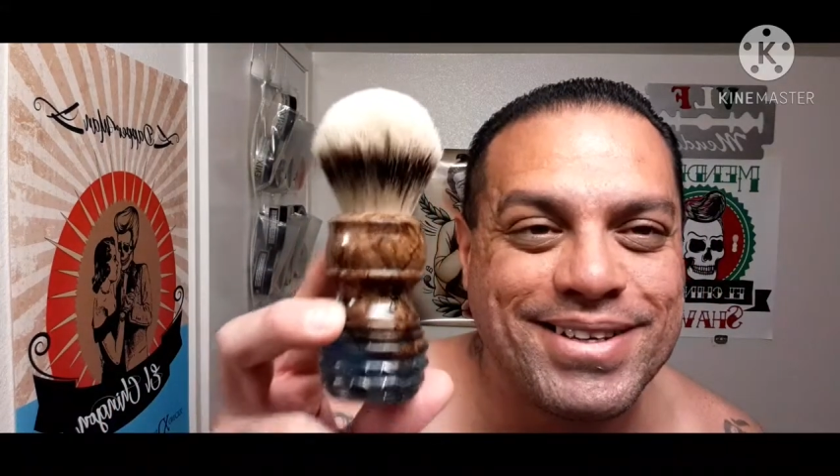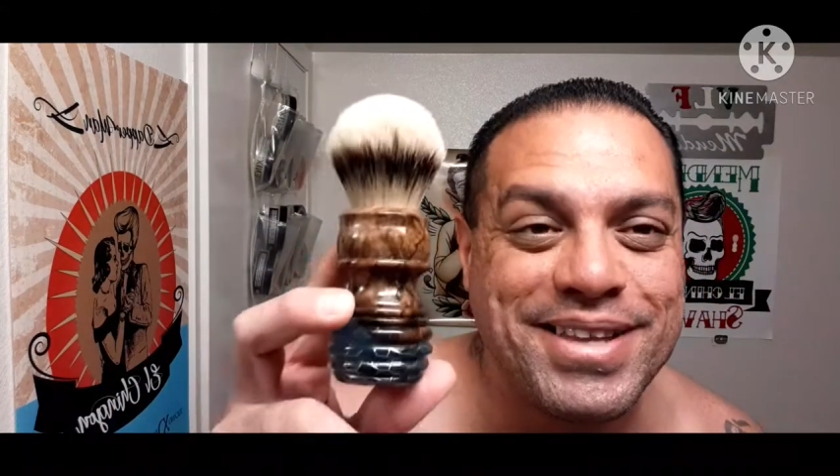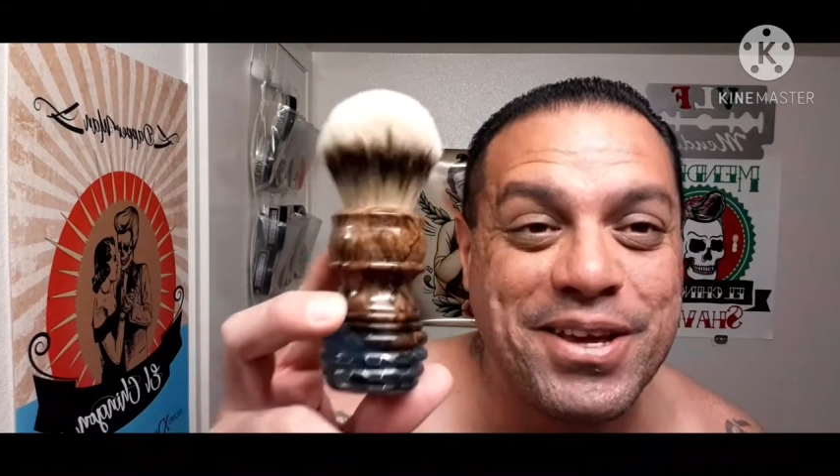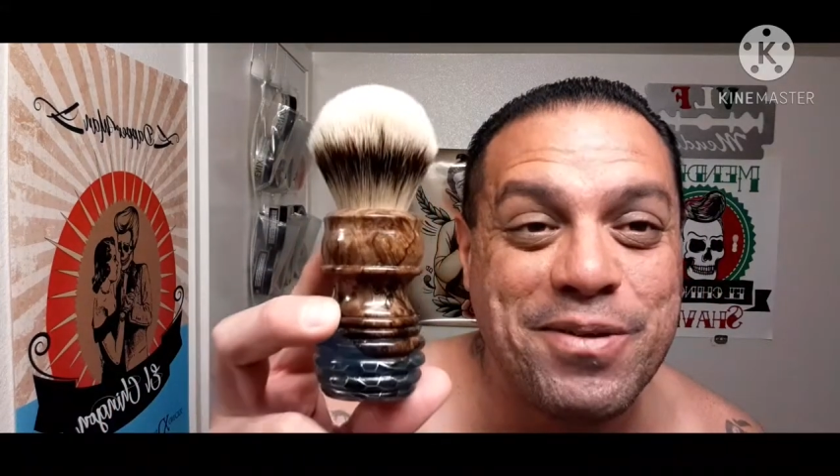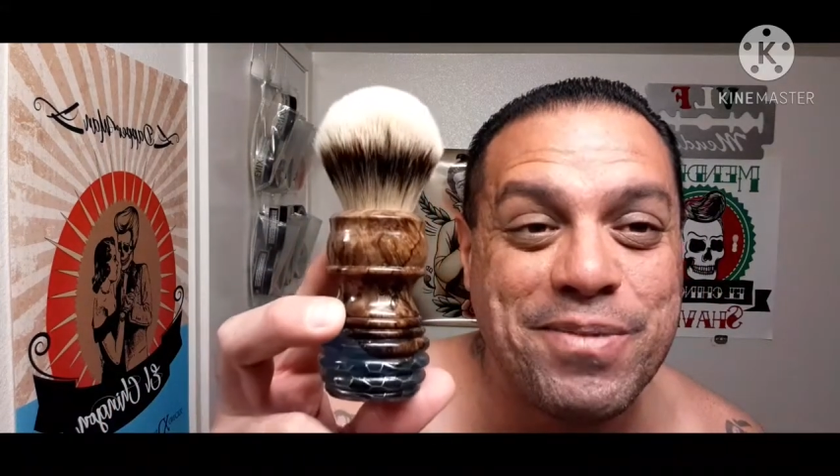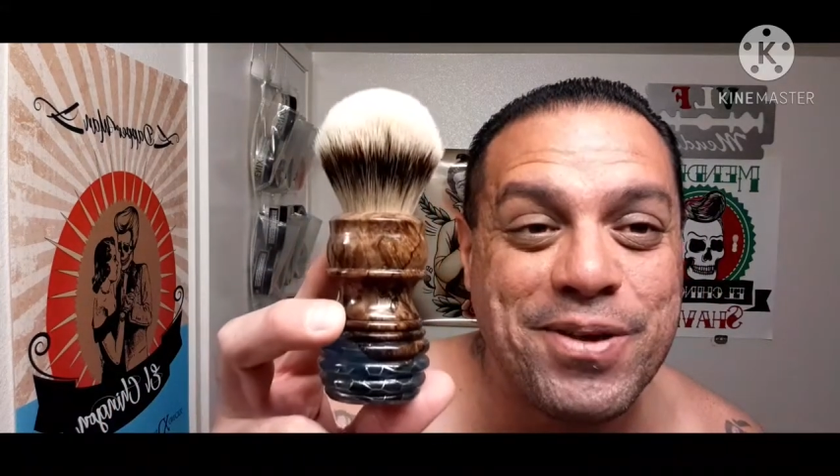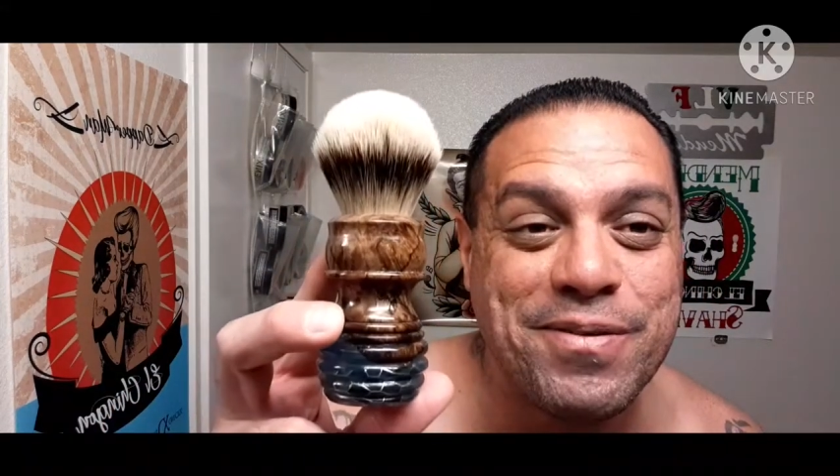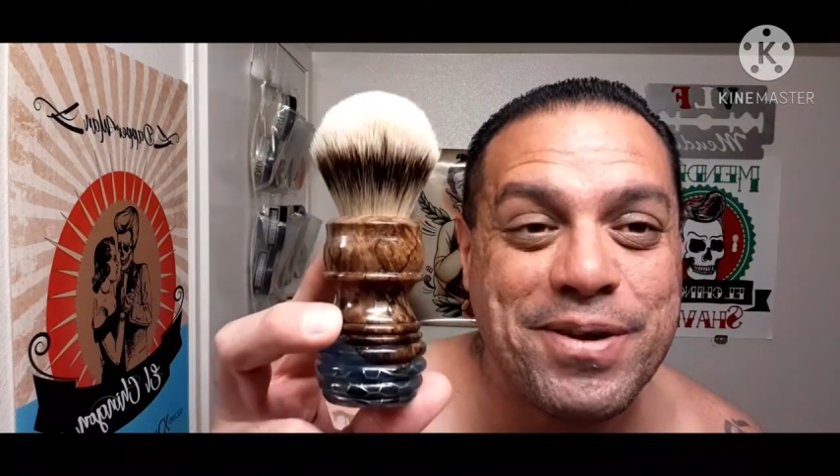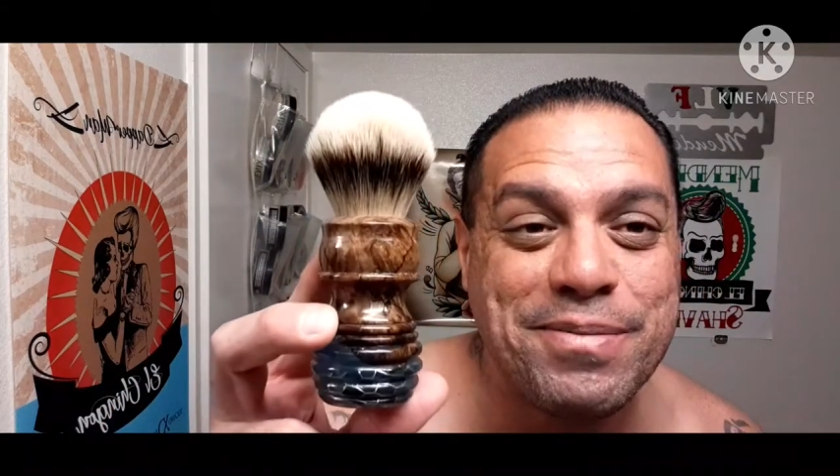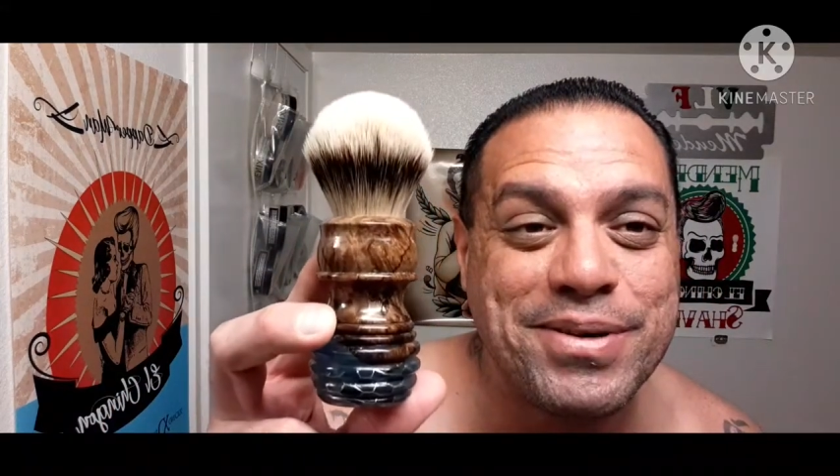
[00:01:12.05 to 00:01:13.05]
Thank you, brother,
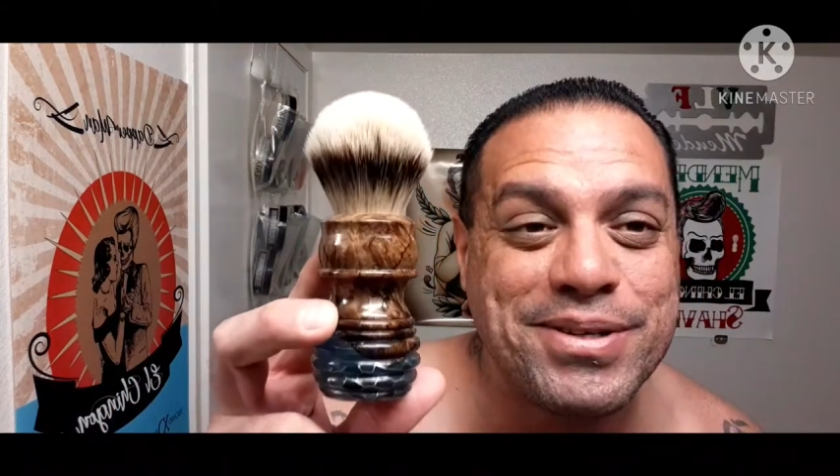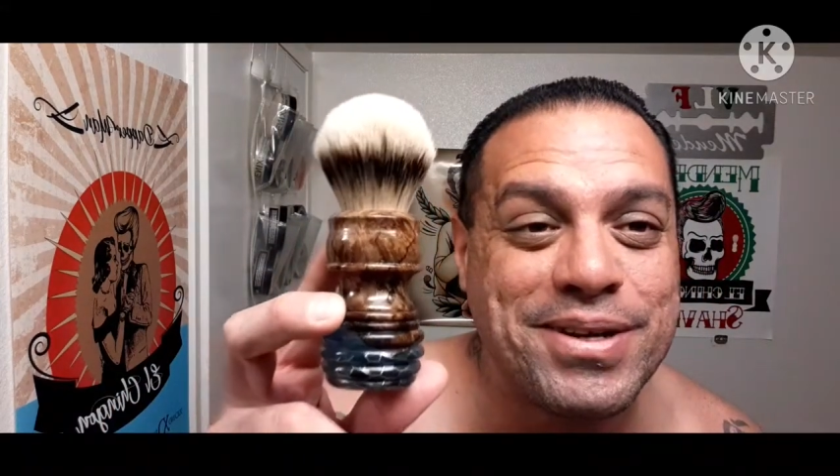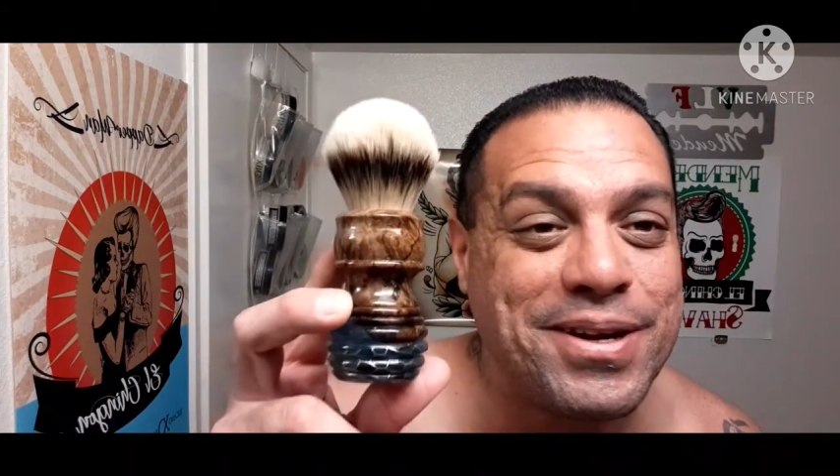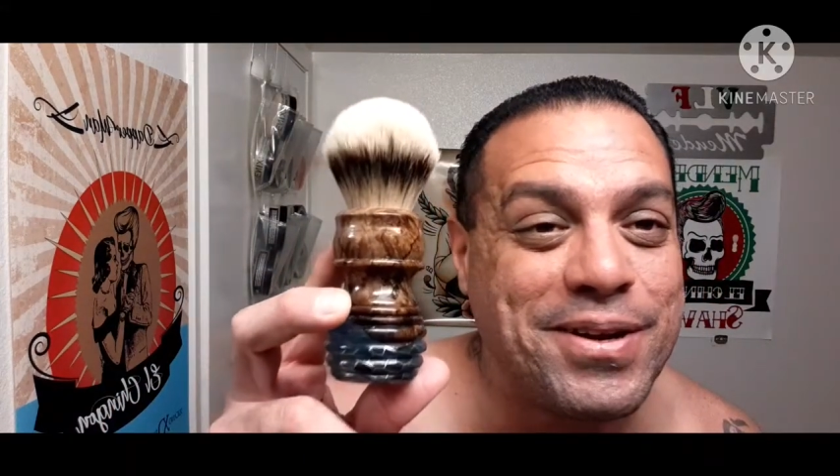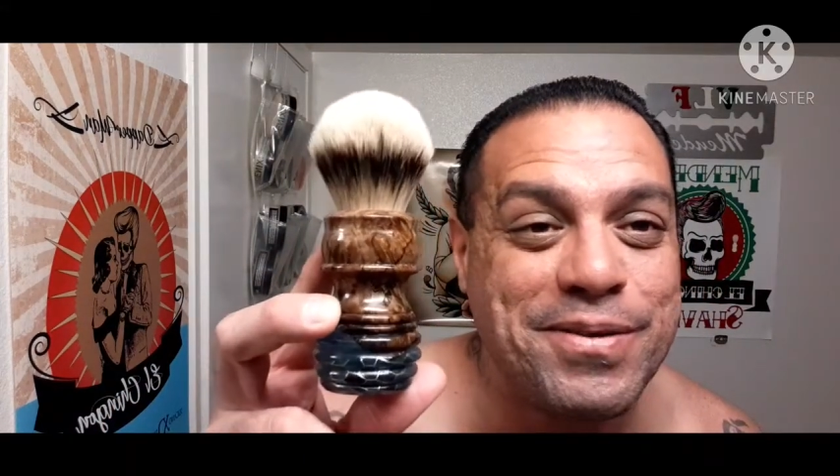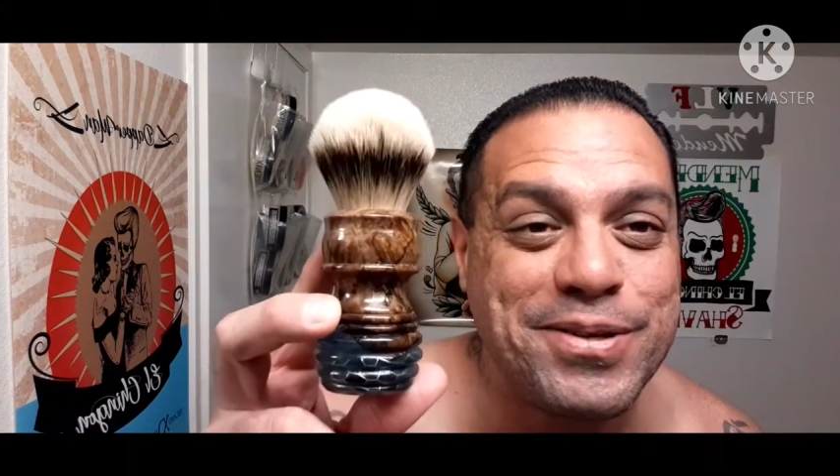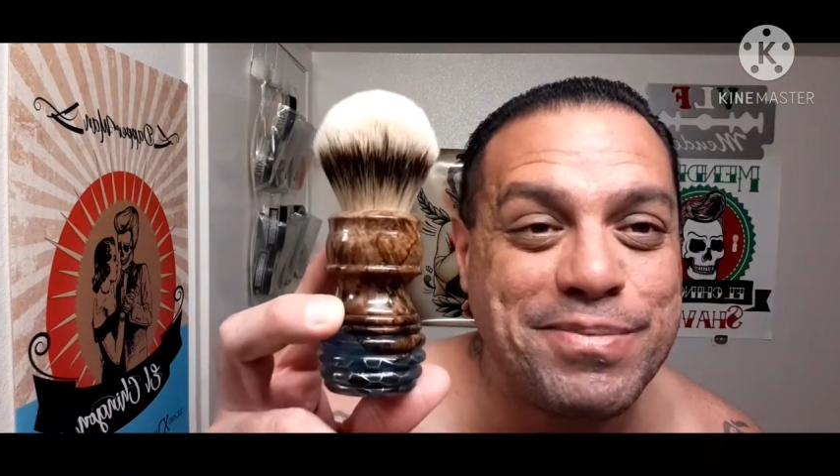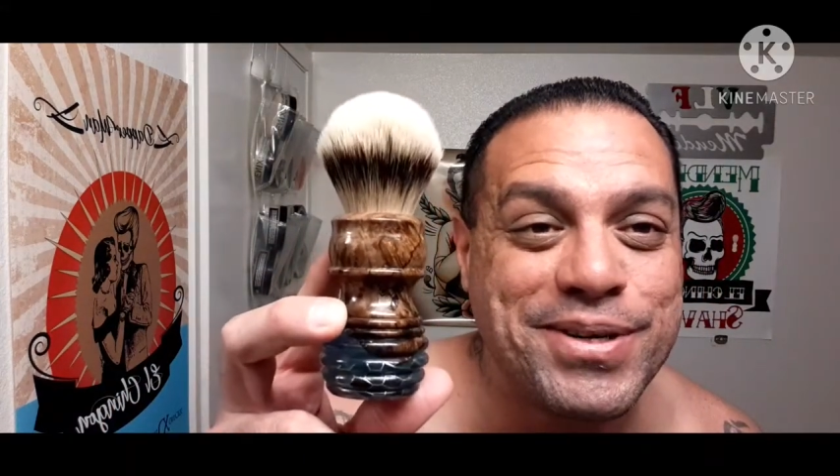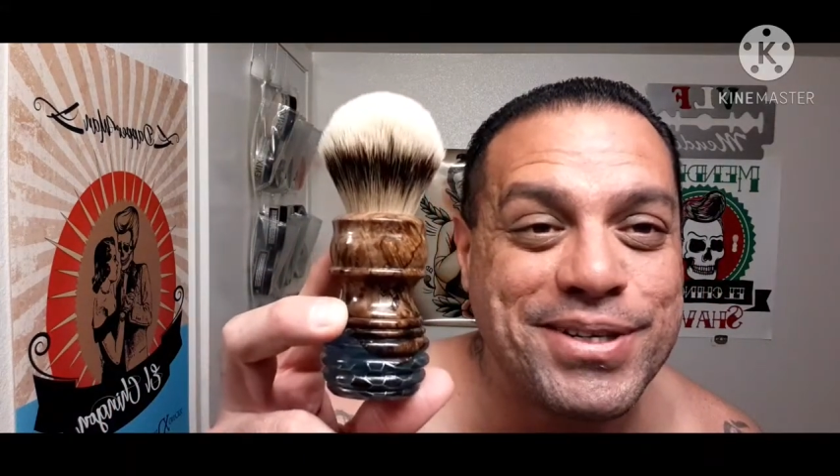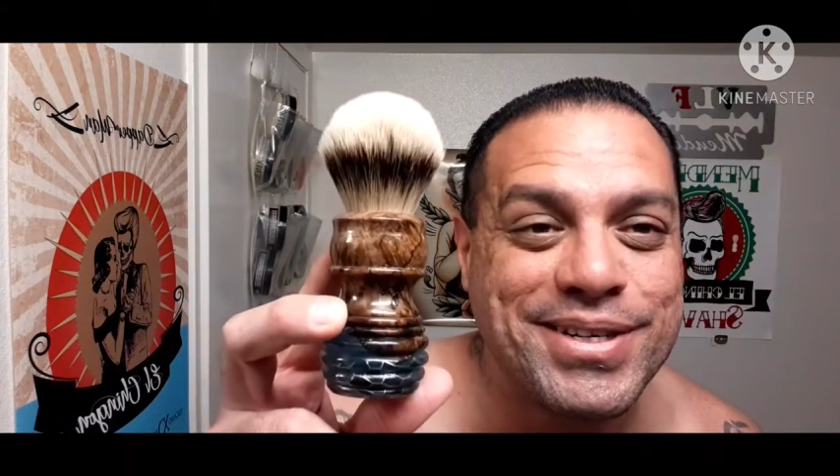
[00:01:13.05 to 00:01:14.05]
very much. I love this
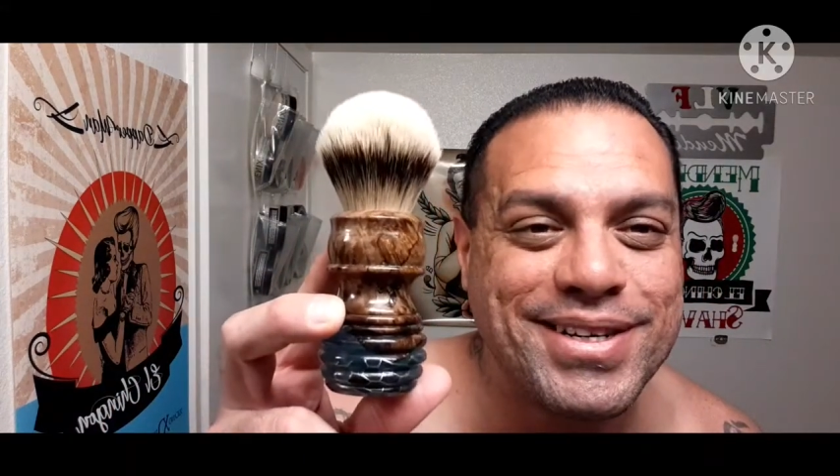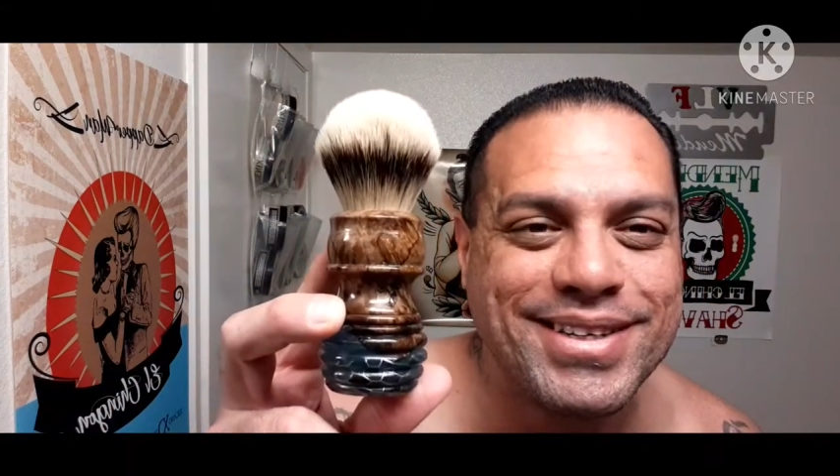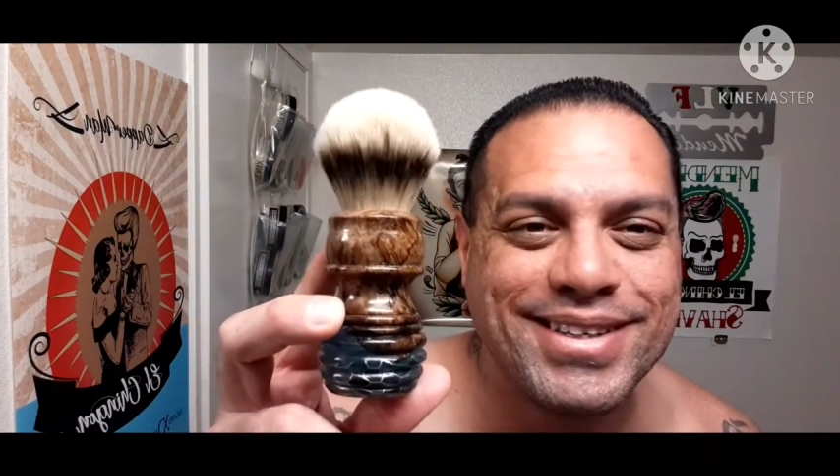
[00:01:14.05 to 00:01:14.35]
brush.